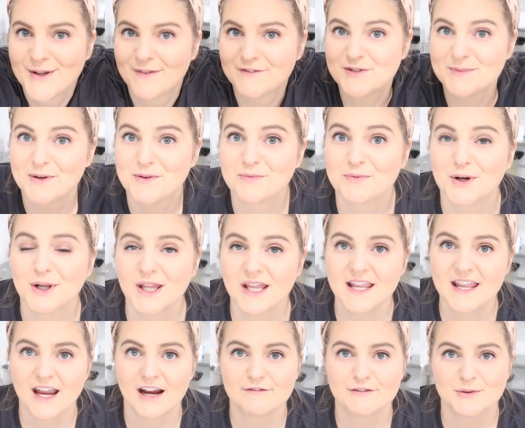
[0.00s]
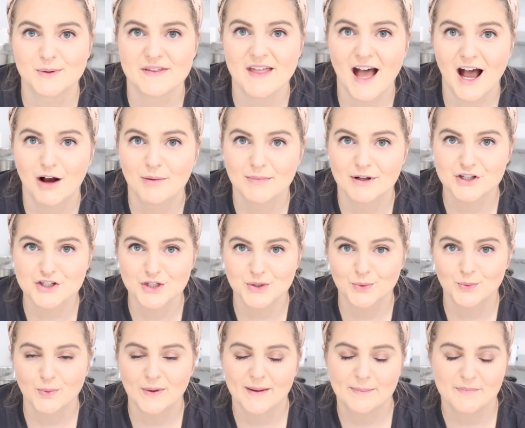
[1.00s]
You have to be really careful with how much you
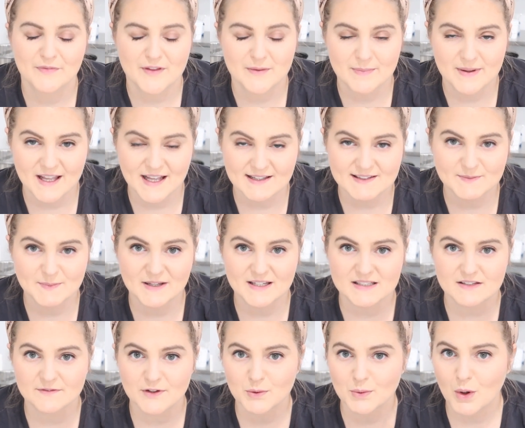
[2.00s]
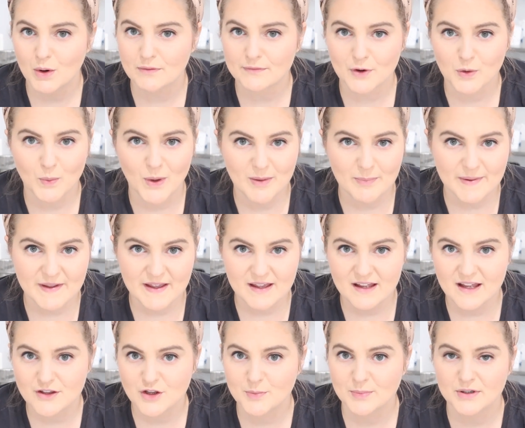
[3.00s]
whip the base, because if you over whip it
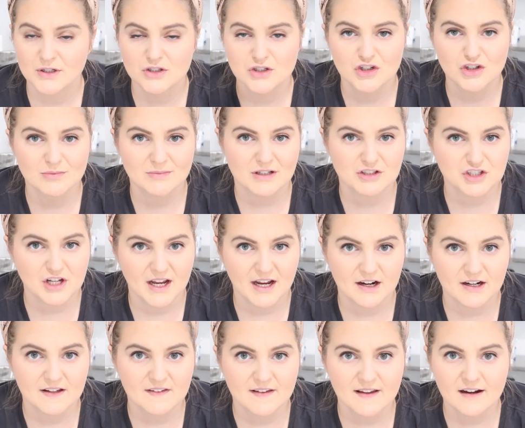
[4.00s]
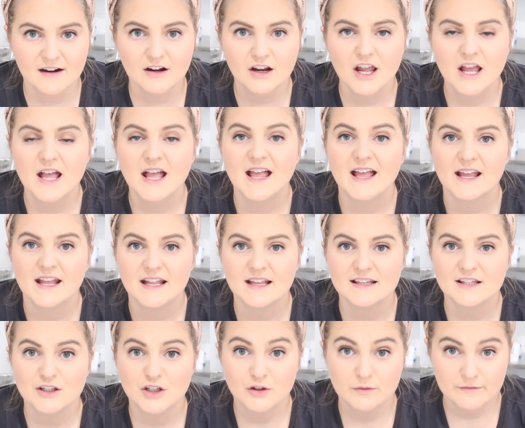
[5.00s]
and you put too much air in there
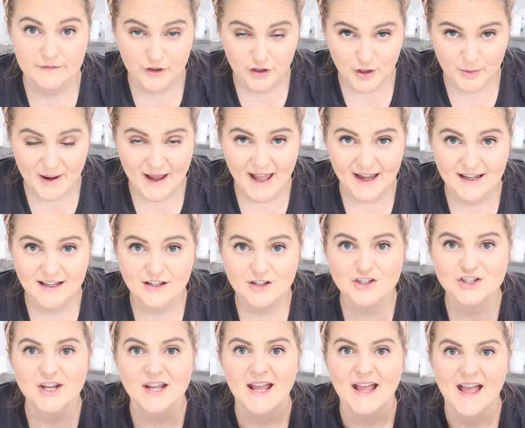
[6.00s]
and you fill your package,